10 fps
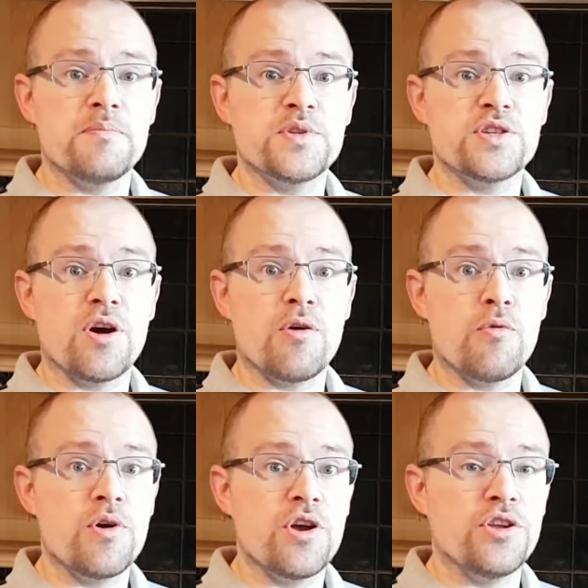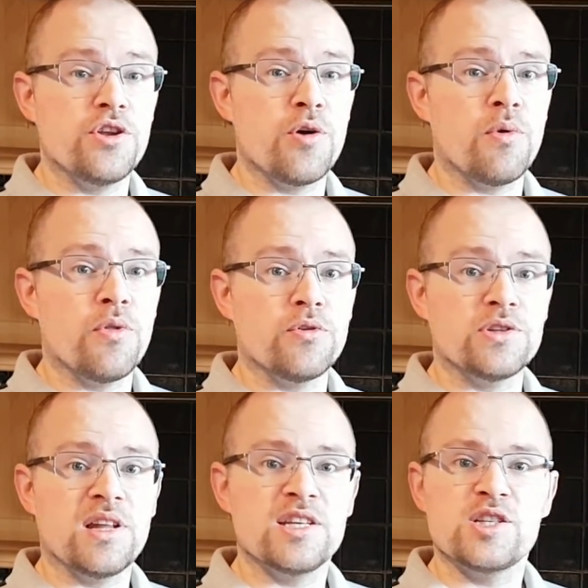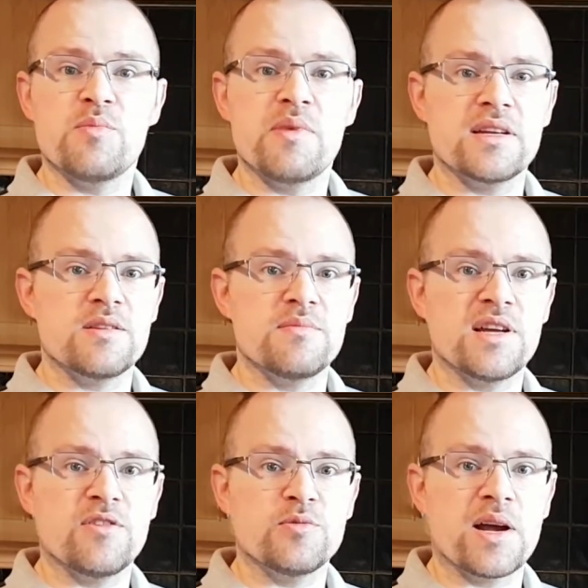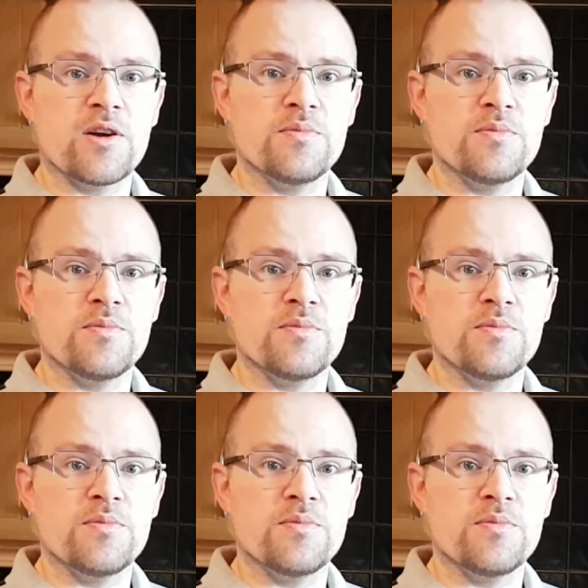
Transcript: So you don't want those layers to mix themselves back